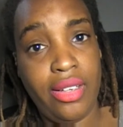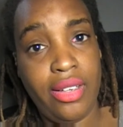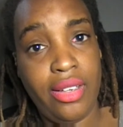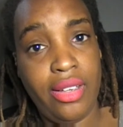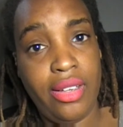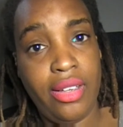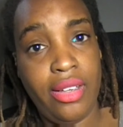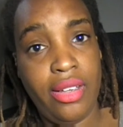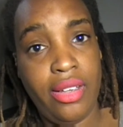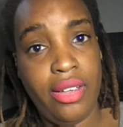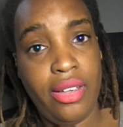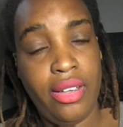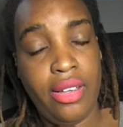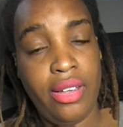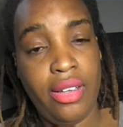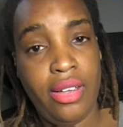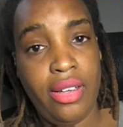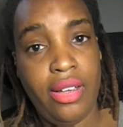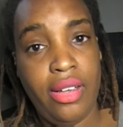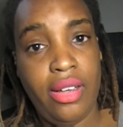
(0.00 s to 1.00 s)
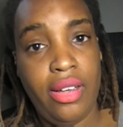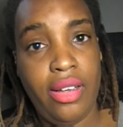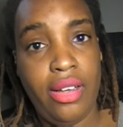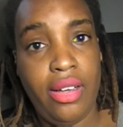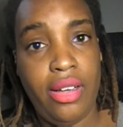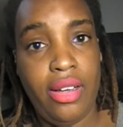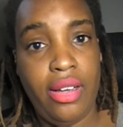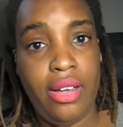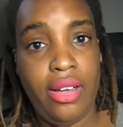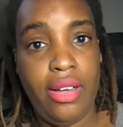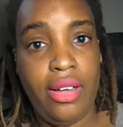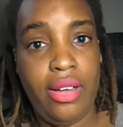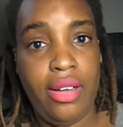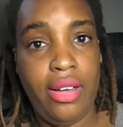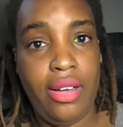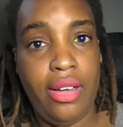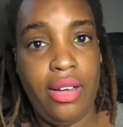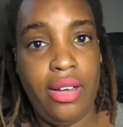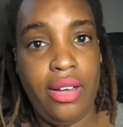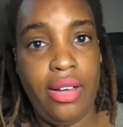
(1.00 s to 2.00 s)

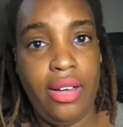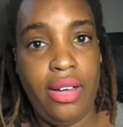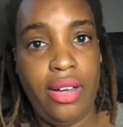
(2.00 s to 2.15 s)
(silence)